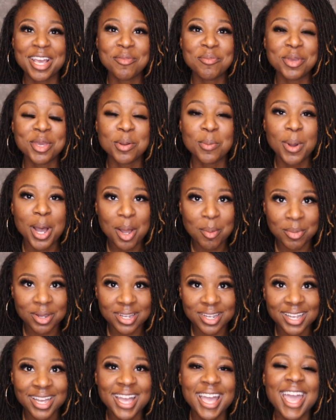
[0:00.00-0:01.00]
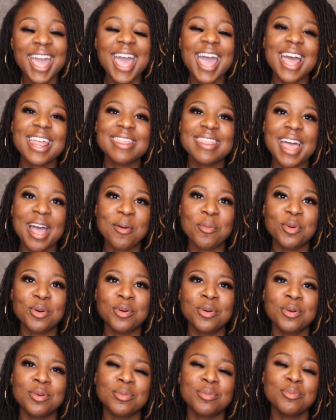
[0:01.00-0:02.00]
and be a mama. And that
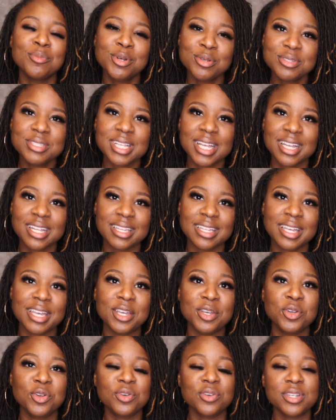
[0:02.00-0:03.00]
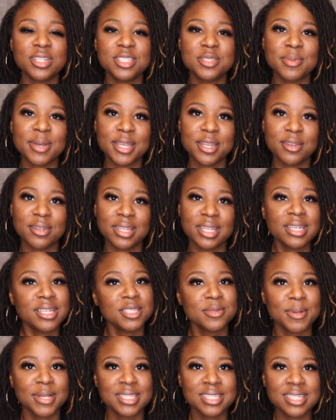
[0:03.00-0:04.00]
will most likely increase my yearly
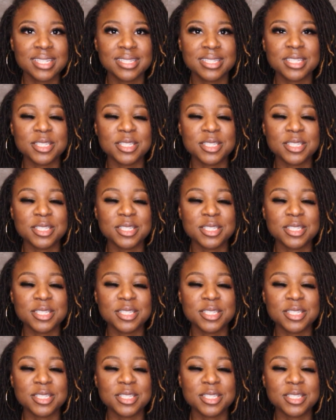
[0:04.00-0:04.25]
expenses,